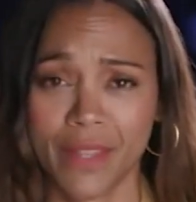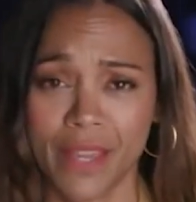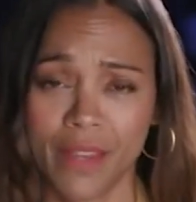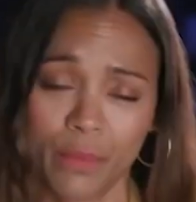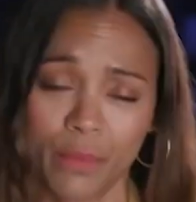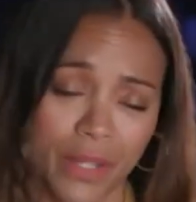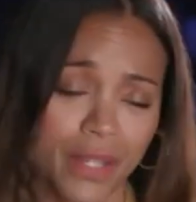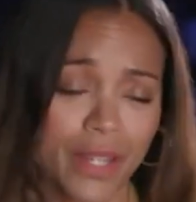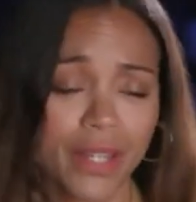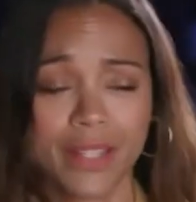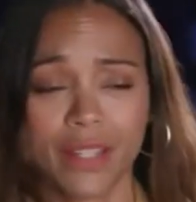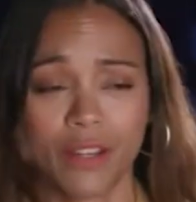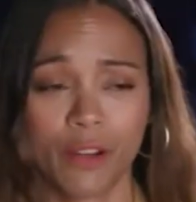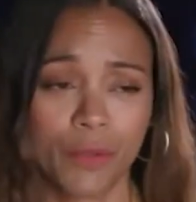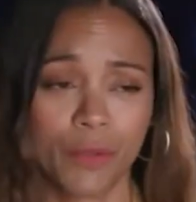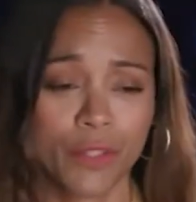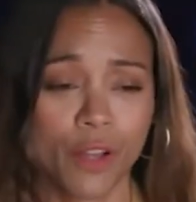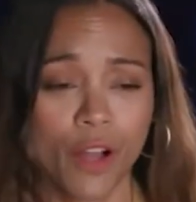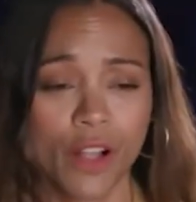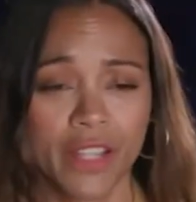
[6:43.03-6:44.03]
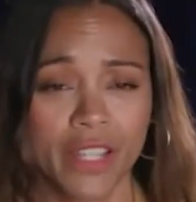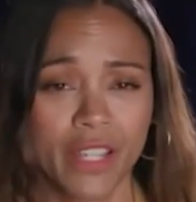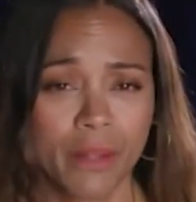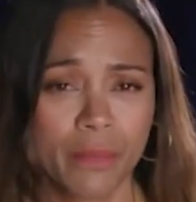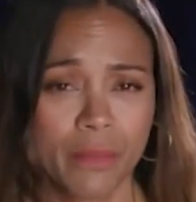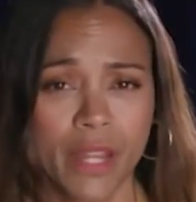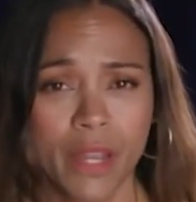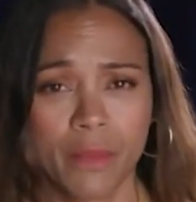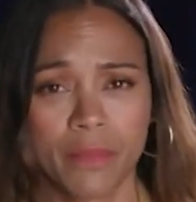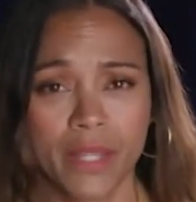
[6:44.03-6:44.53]
like when Neytiri was calling
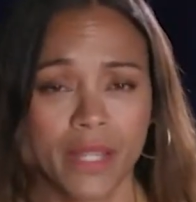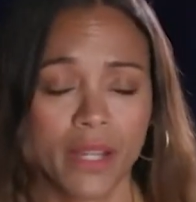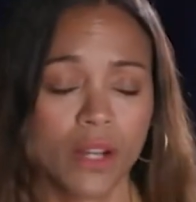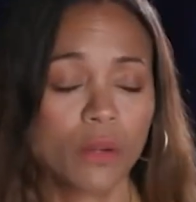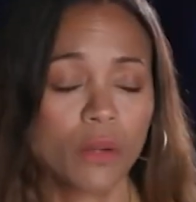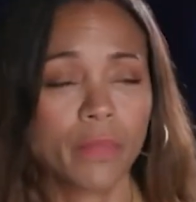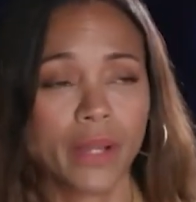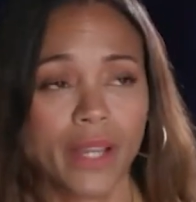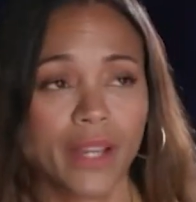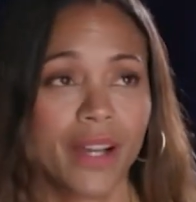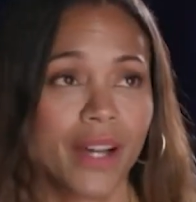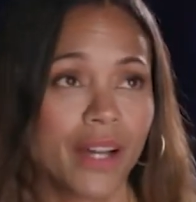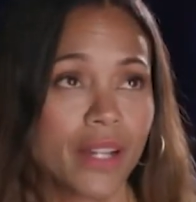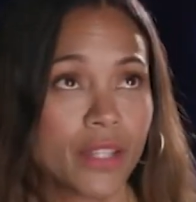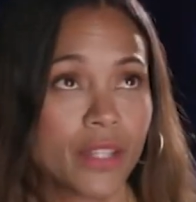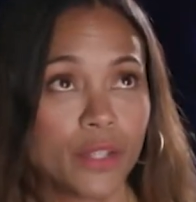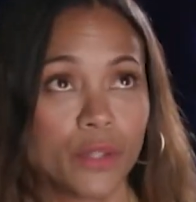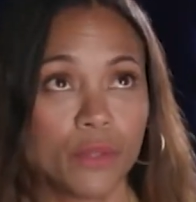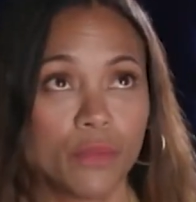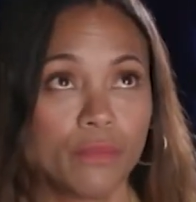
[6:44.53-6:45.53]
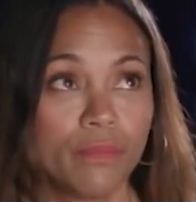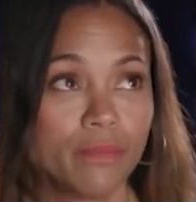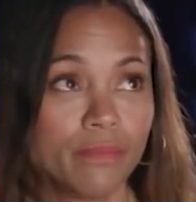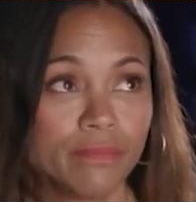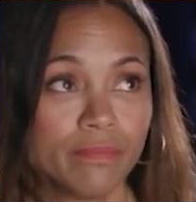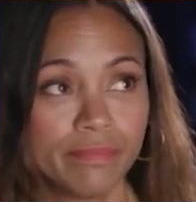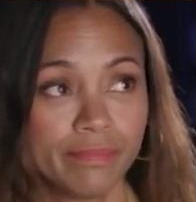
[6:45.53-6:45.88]
him names, like, oh my God, you